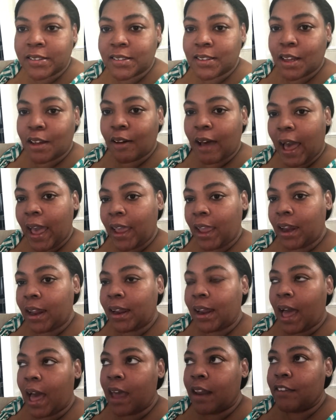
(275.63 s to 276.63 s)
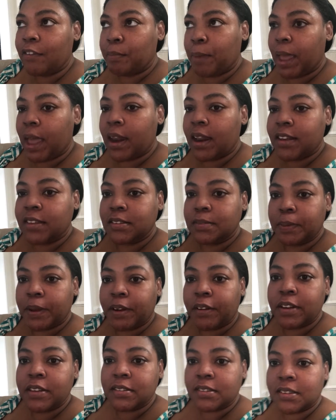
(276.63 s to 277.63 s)
So I had a lot of bad
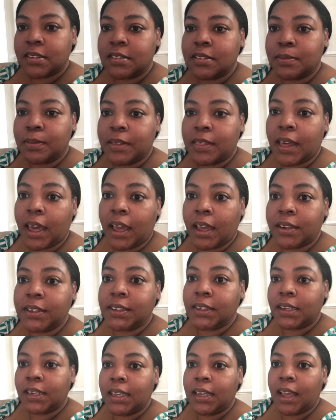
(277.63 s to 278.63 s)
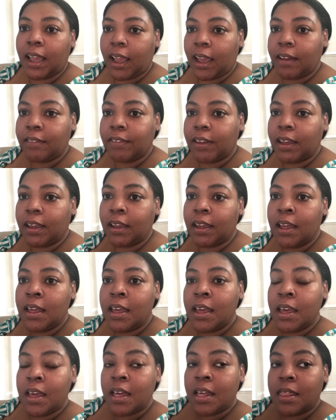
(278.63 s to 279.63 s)
experiences with actually having
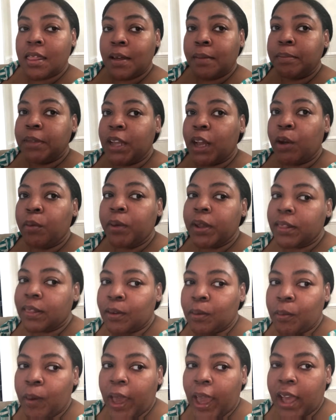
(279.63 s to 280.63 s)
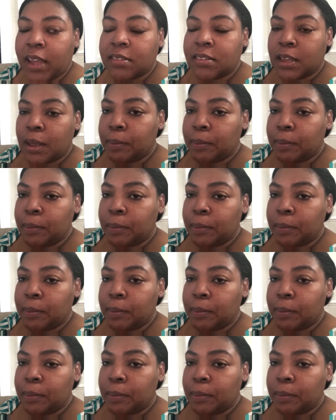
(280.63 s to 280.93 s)
them done with the wax.